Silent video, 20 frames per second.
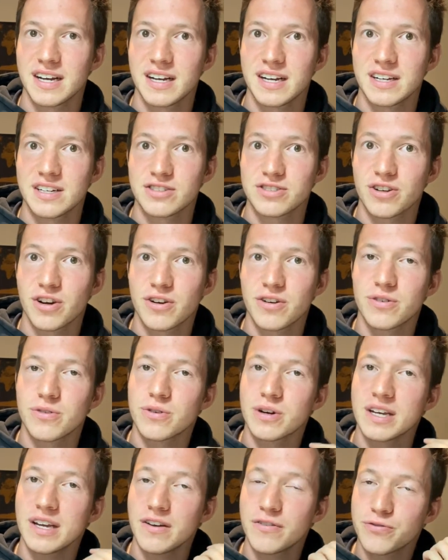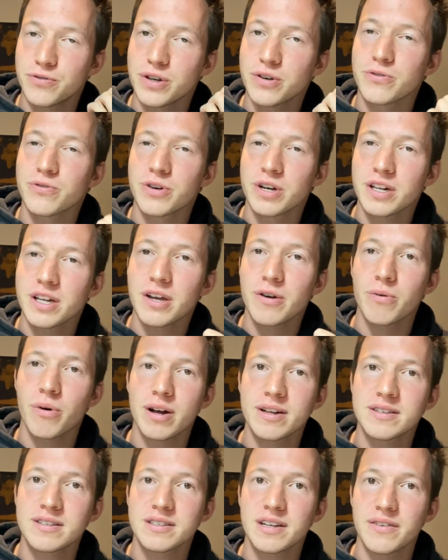So if we really
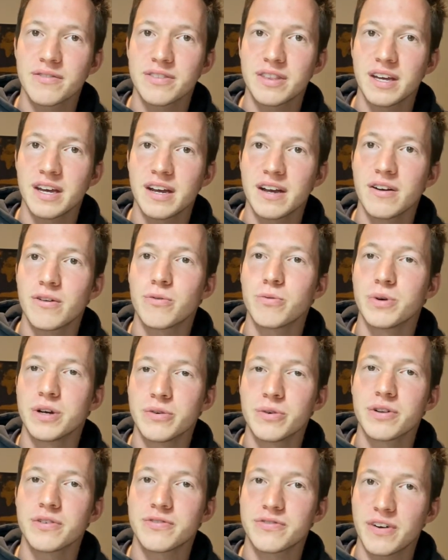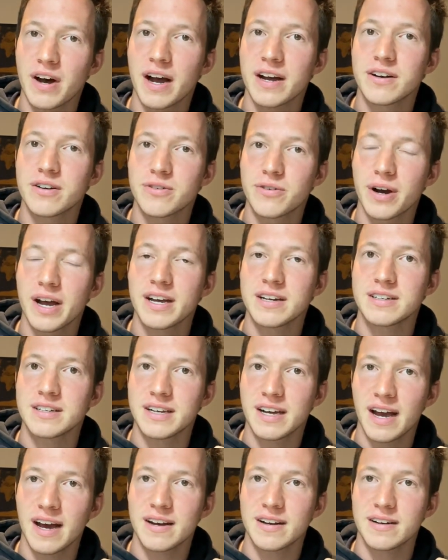want something, we will find a way to
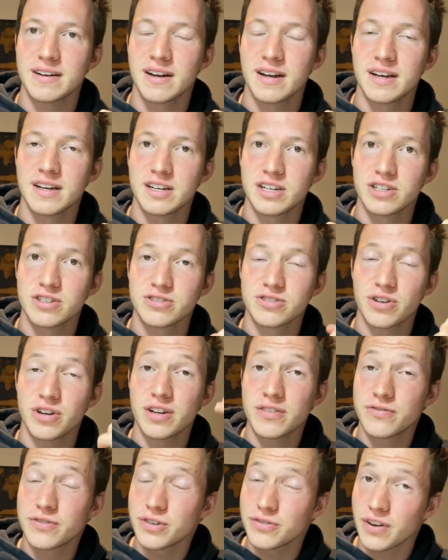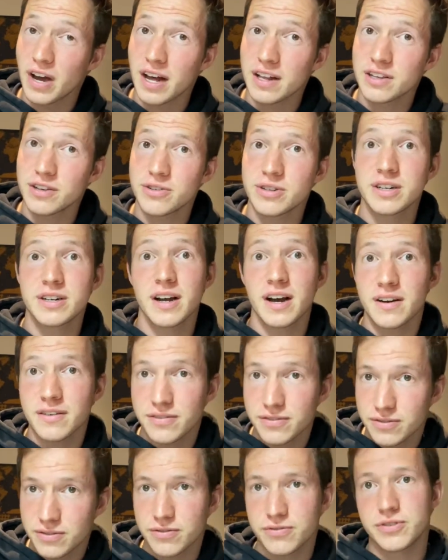get it. So if you value it
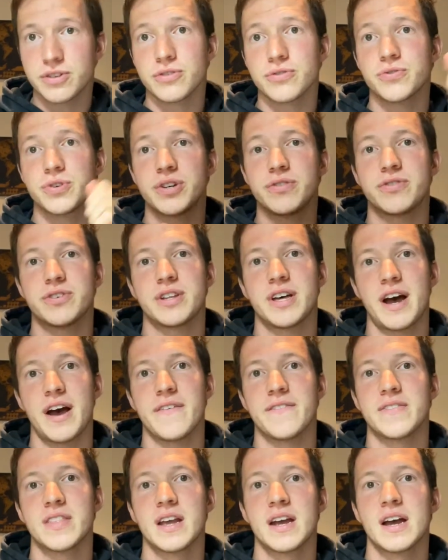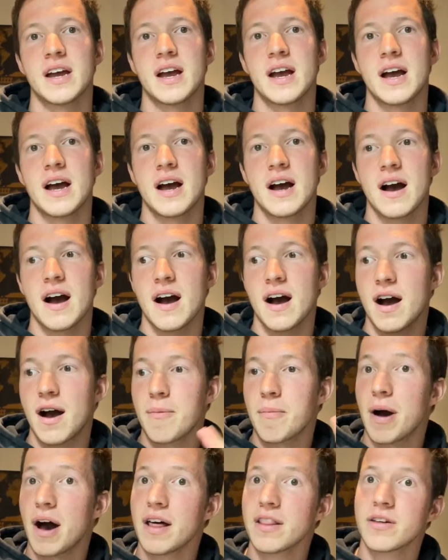enough, feel free for that.
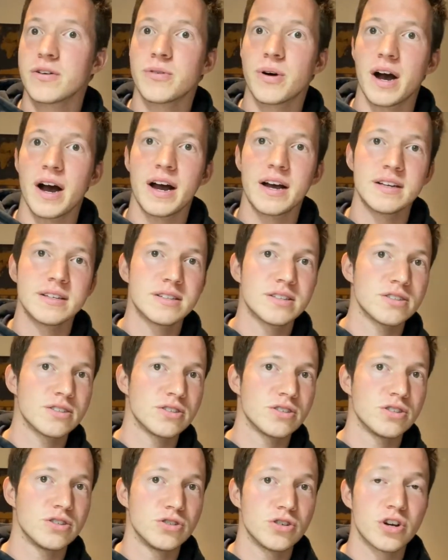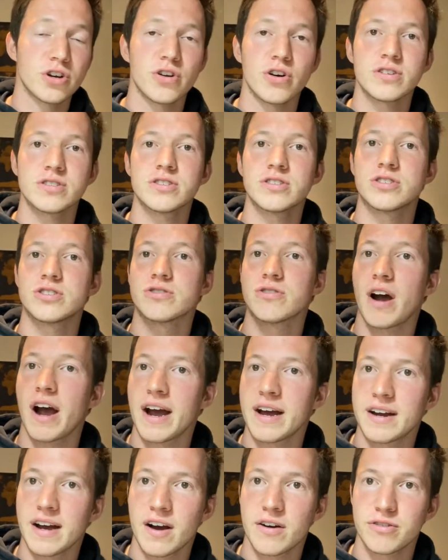Otherwise, you can also try
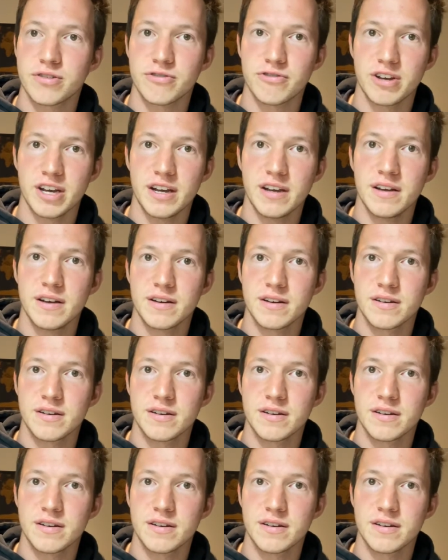it out with me.